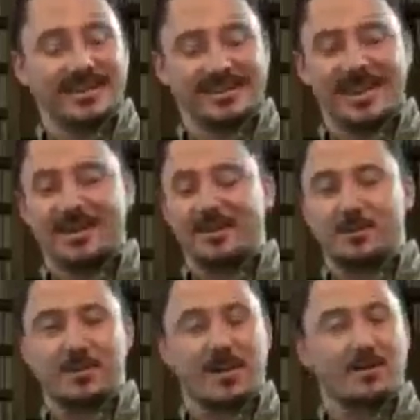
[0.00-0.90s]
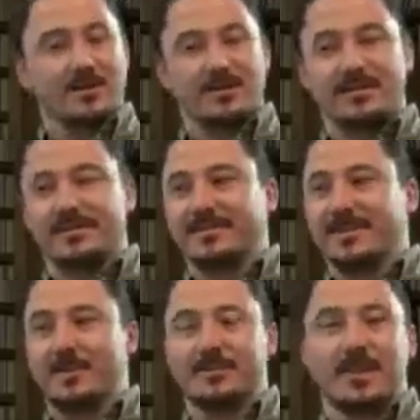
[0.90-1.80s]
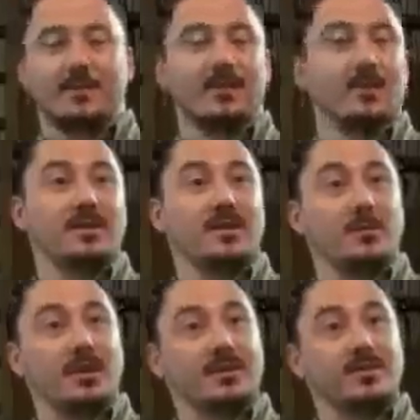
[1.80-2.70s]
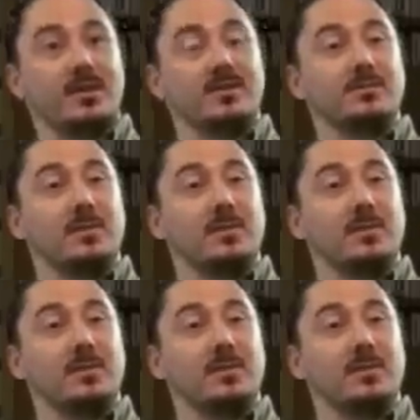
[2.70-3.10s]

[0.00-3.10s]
Yeah, exactly. Well, that was absolutely nothing we can charge,